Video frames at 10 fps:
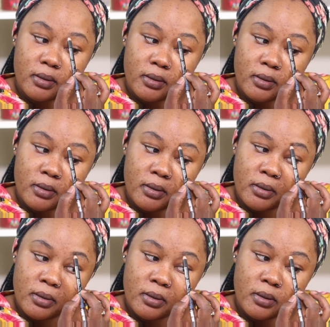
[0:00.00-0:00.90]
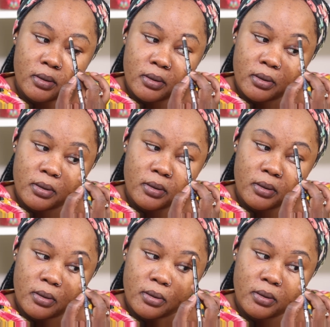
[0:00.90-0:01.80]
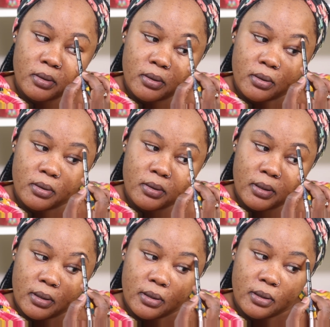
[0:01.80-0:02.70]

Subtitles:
(silence)